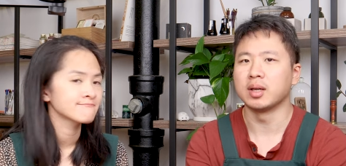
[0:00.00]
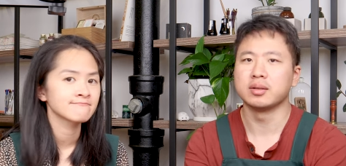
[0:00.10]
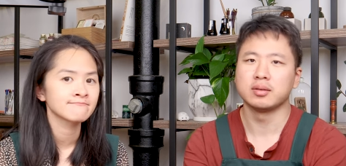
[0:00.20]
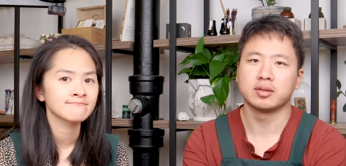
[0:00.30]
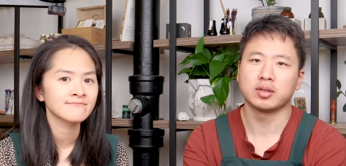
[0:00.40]

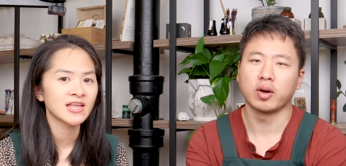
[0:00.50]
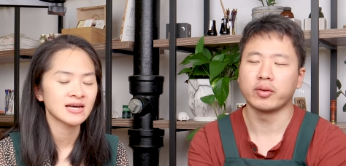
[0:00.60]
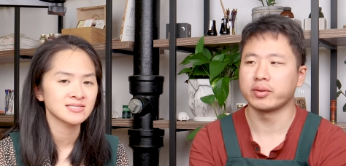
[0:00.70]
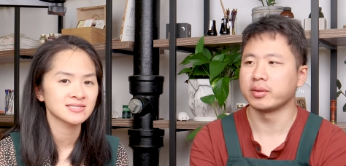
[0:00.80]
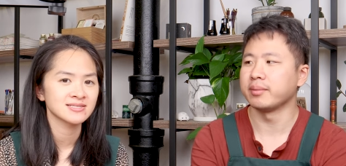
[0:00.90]
Speaker 1: ones to go
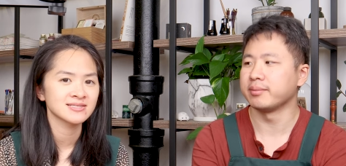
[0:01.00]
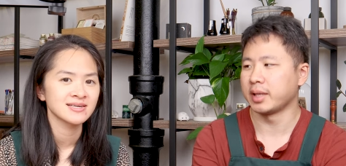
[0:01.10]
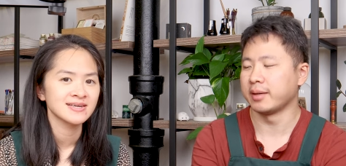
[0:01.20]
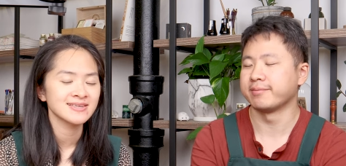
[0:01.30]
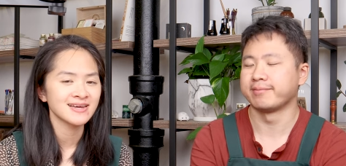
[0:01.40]
yes. through them.
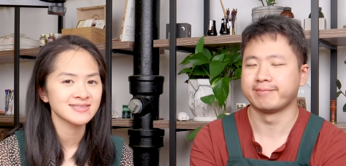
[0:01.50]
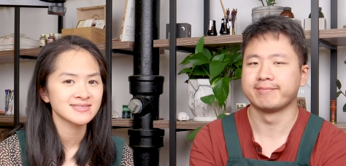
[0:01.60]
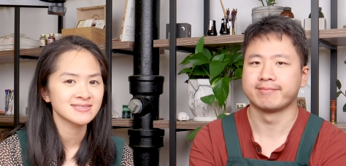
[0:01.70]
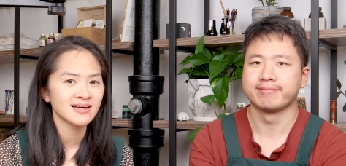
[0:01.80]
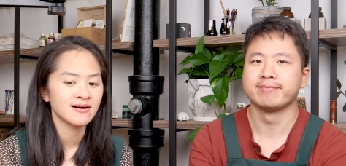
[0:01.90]
Yeah.
Speaker 2: Yes,
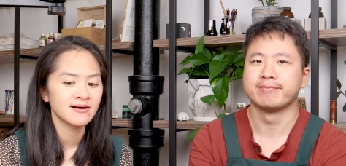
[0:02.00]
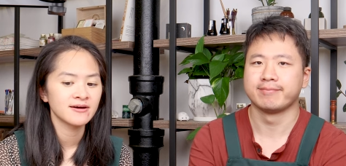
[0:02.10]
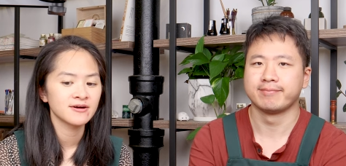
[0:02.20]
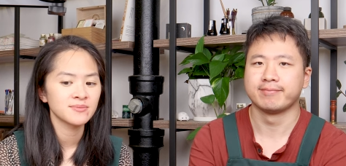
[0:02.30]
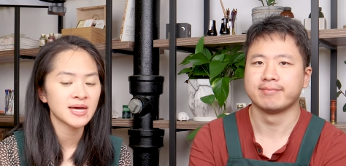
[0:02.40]

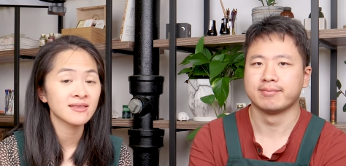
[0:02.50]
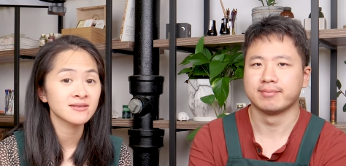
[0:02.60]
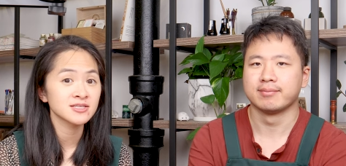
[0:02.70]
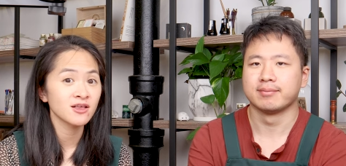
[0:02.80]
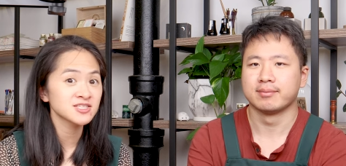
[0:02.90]
um,
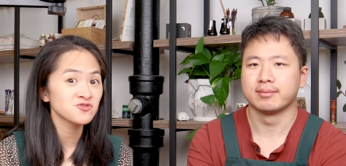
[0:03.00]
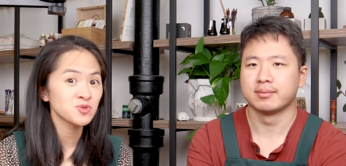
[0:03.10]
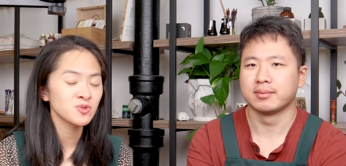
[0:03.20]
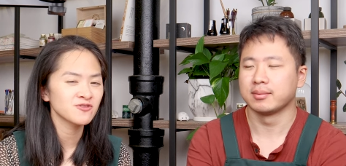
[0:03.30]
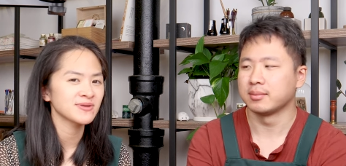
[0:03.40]
and lots of
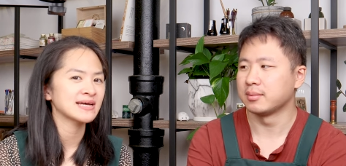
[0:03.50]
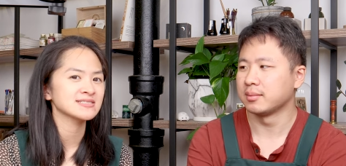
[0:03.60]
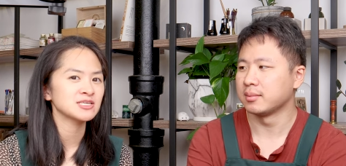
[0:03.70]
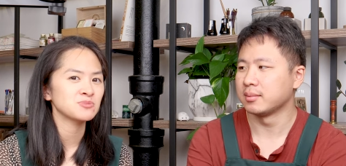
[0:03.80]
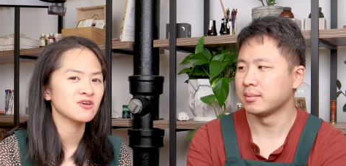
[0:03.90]
people have been
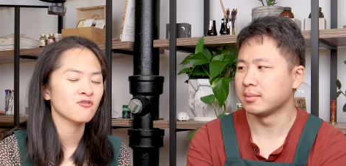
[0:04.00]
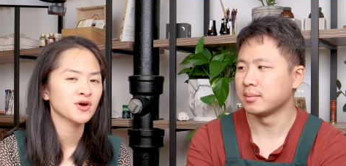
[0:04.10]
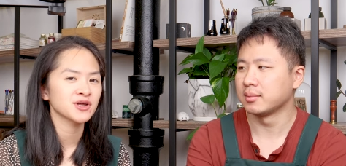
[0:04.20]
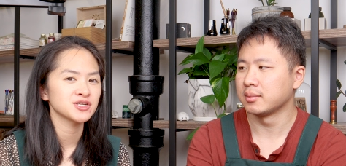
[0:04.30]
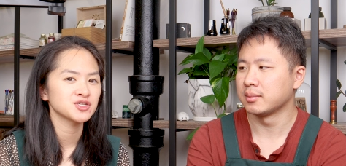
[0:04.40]
asking me if
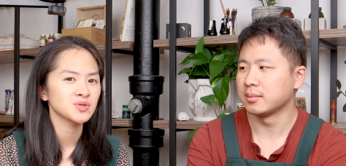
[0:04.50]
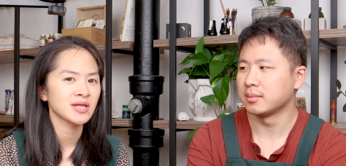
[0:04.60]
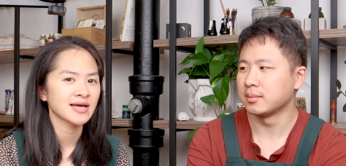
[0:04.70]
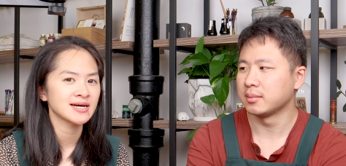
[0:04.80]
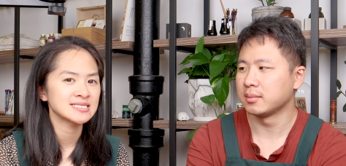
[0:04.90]
we're gonna do
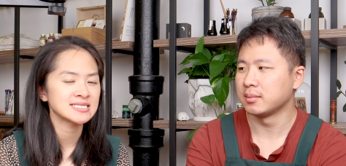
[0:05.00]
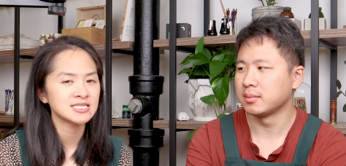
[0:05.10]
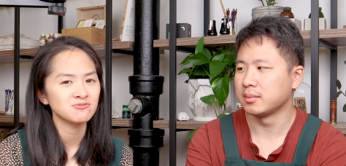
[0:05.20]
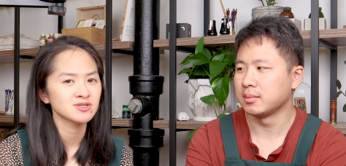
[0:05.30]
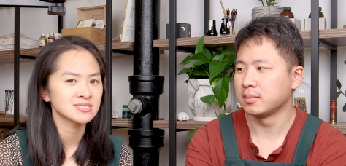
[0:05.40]
like a
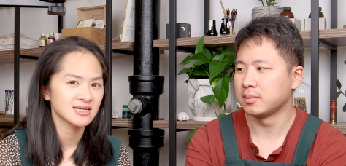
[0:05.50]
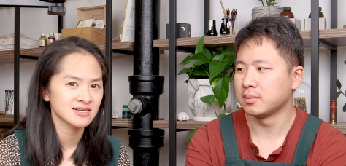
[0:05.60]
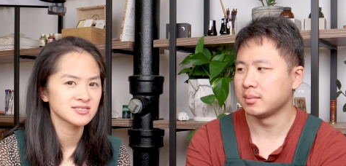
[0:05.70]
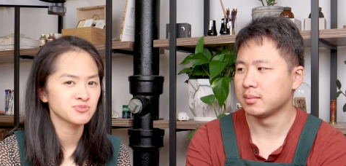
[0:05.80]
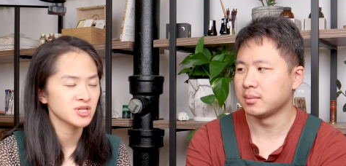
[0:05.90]
Team
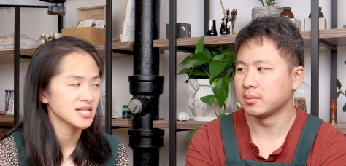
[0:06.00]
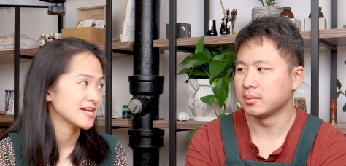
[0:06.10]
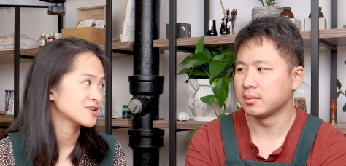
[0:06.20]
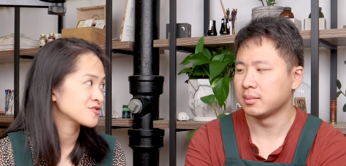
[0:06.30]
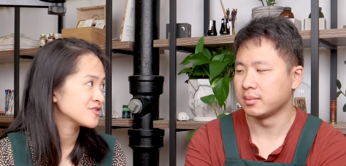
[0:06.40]
Yosekas
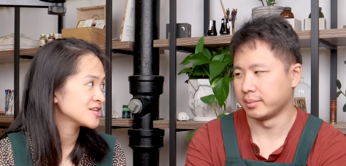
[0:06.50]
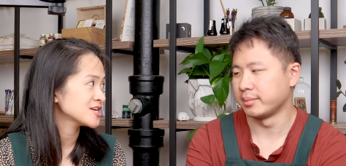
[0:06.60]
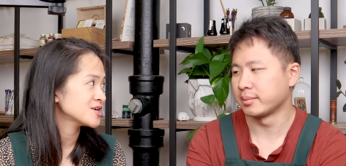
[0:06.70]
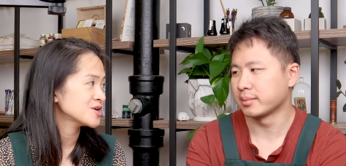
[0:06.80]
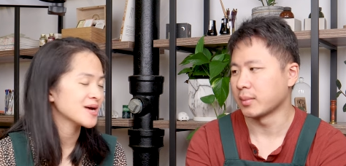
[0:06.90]
planner
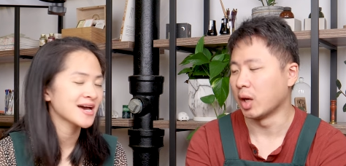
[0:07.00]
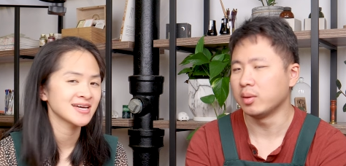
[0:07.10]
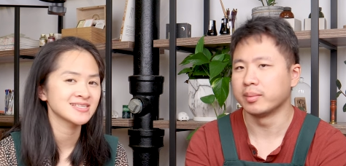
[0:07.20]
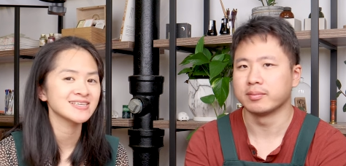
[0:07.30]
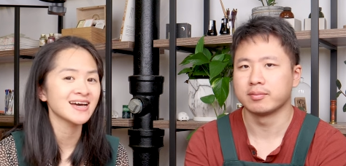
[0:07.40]
video, oh. and oh,